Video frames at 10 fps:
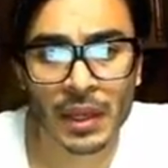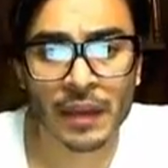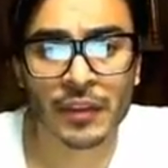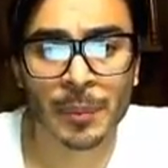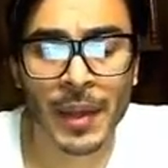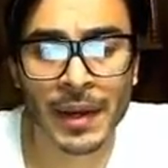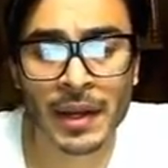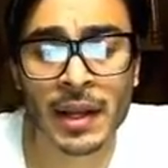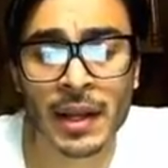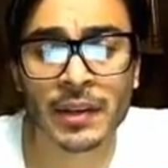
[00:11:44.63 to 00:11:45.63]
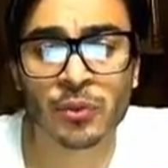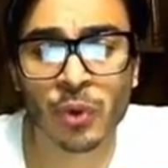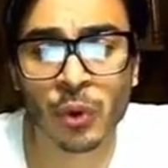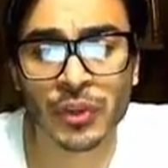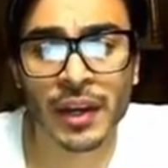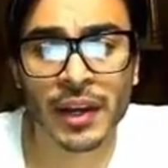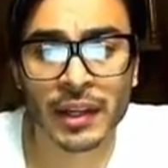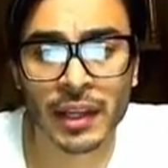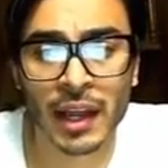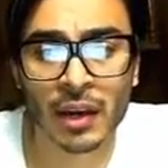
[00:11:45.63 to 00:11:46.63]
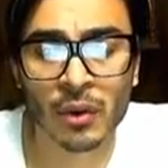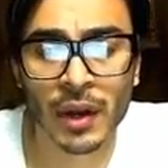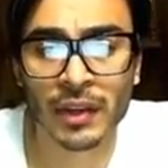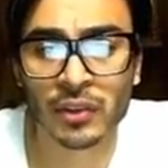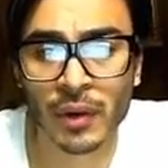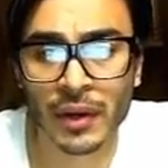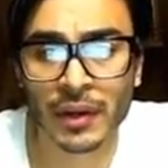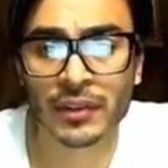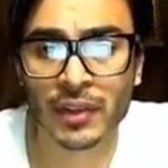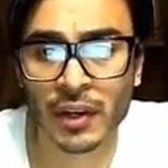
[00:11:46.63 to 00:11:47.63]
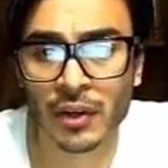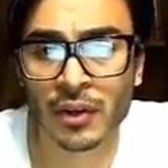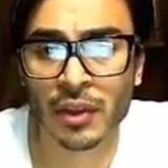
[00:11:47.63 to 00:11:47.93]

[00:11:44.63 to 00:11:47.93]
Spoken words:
If the pentagon is rotated clockwise around its center,